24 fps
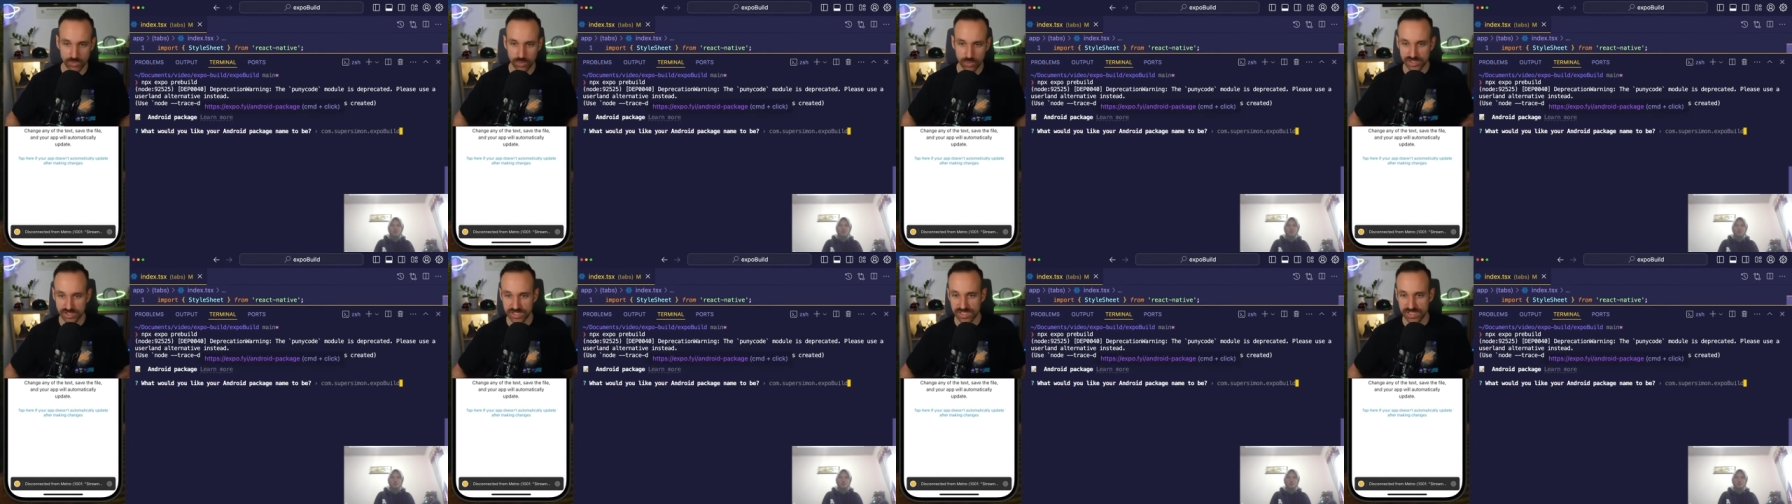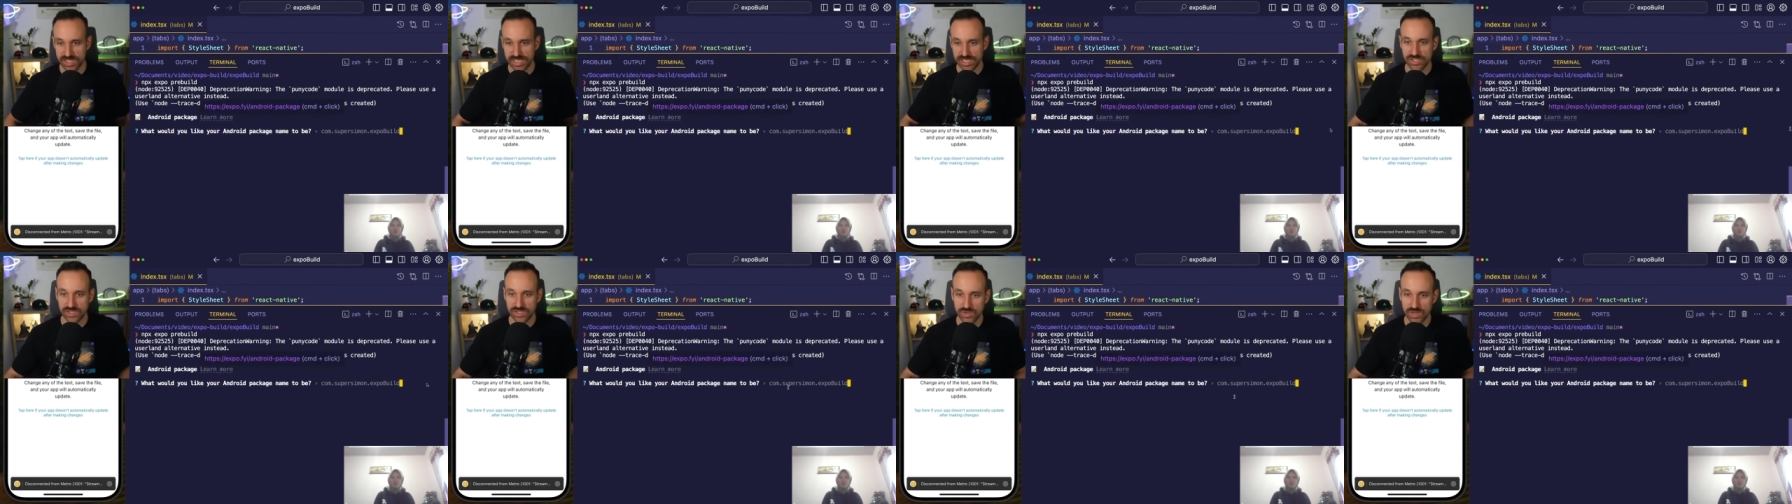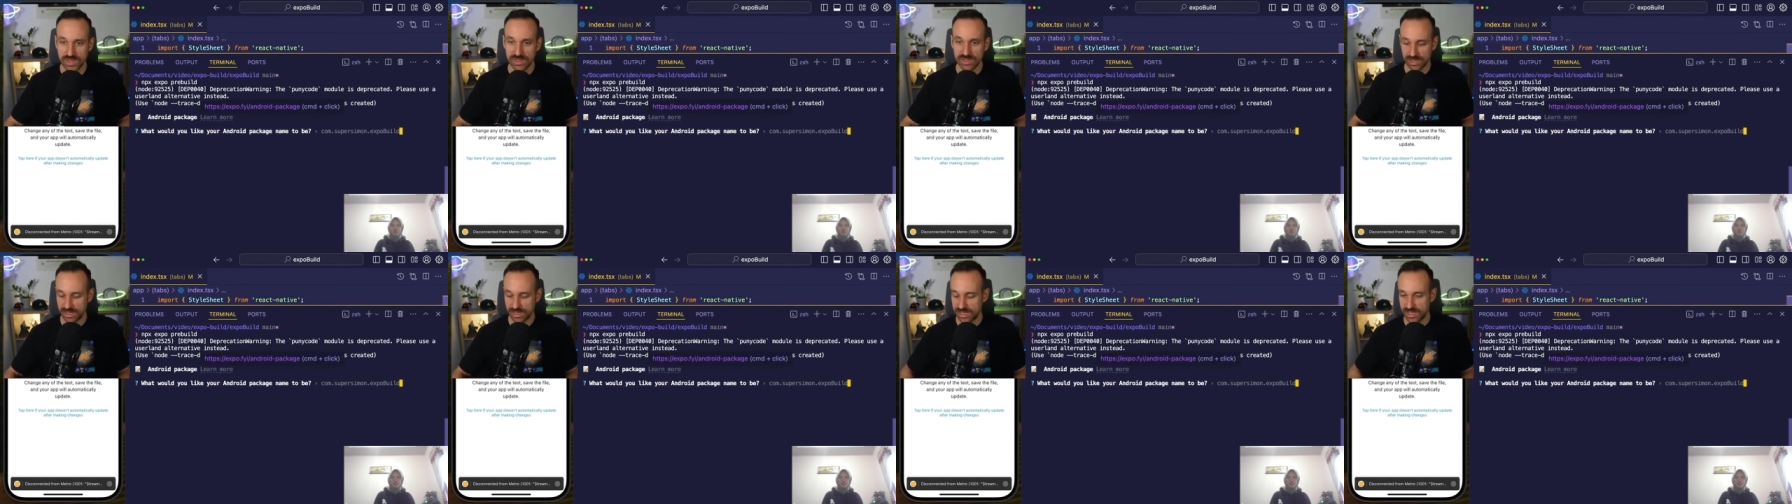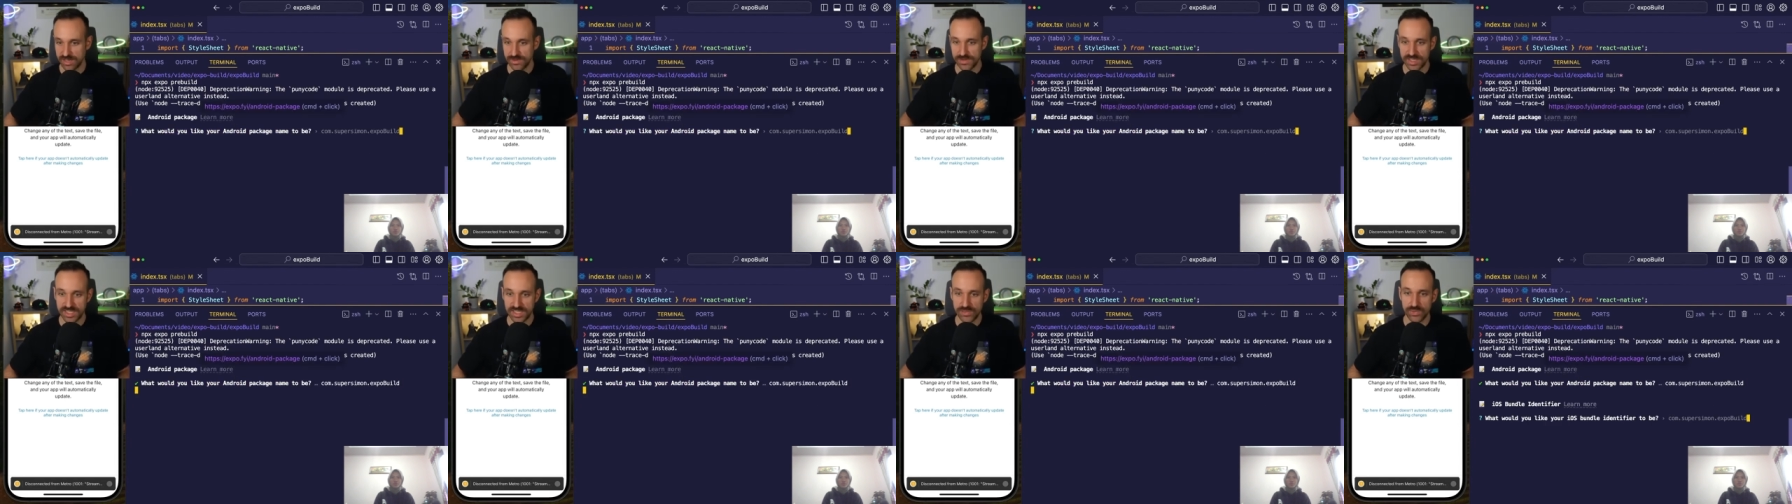We'll just stick to
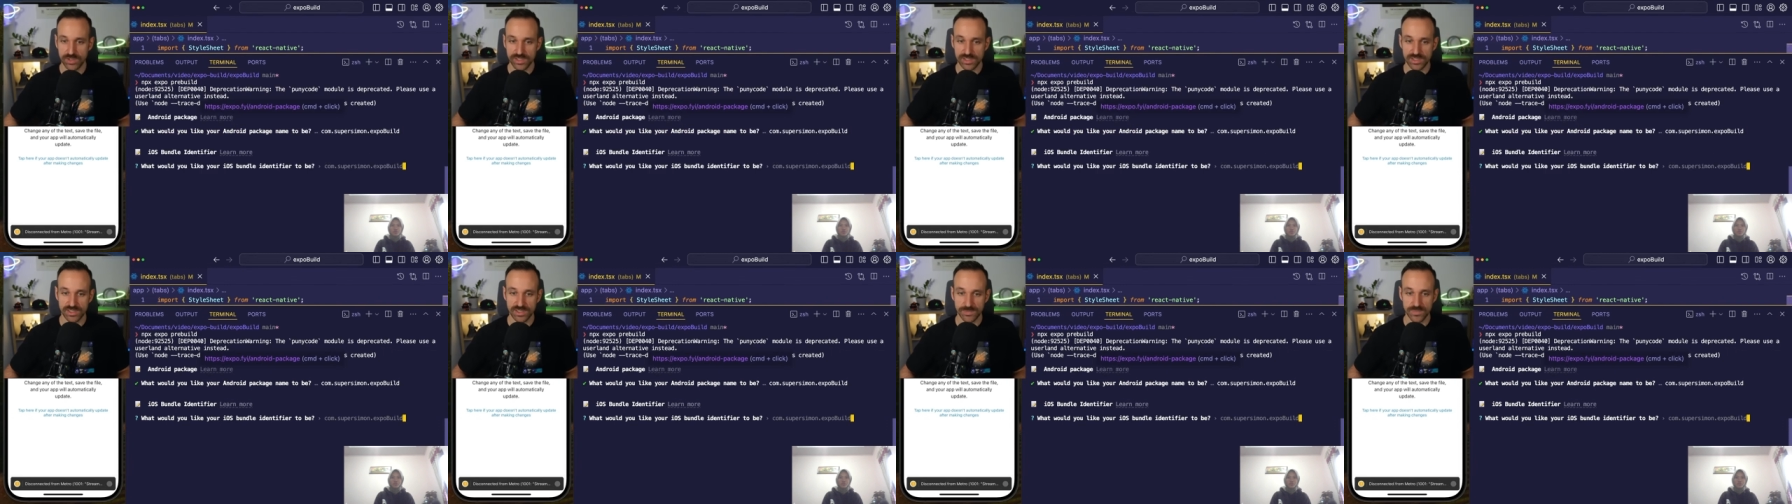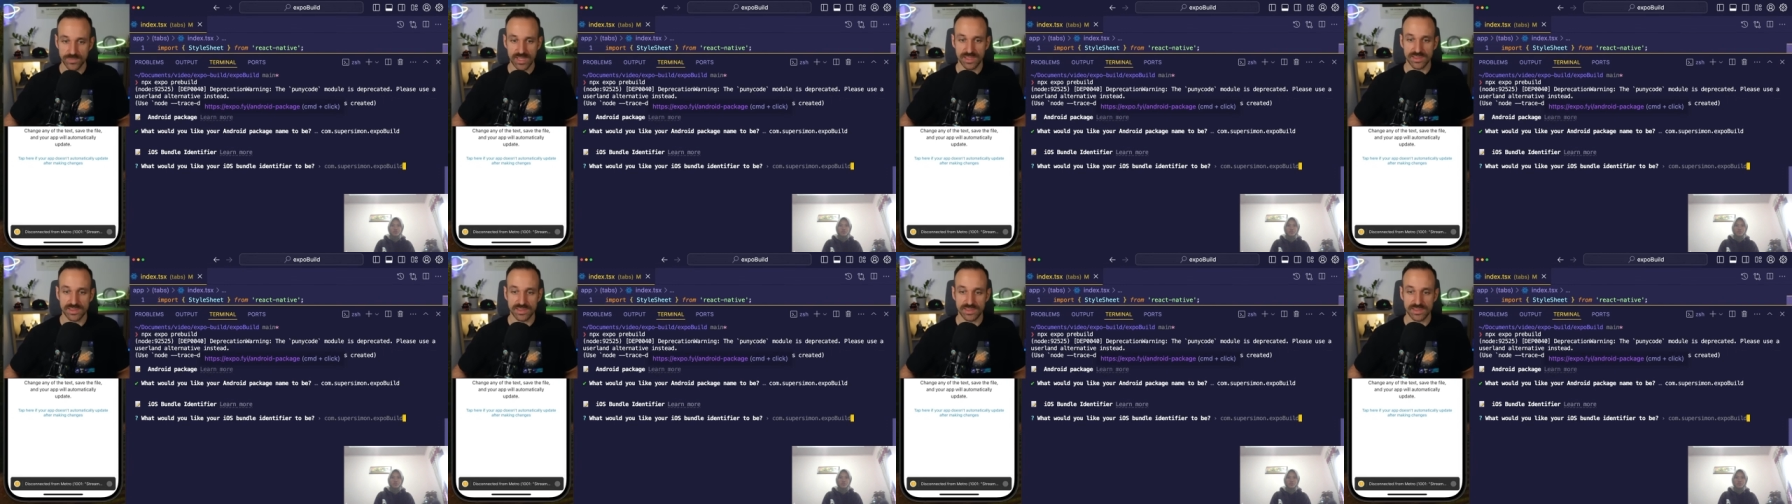the default here.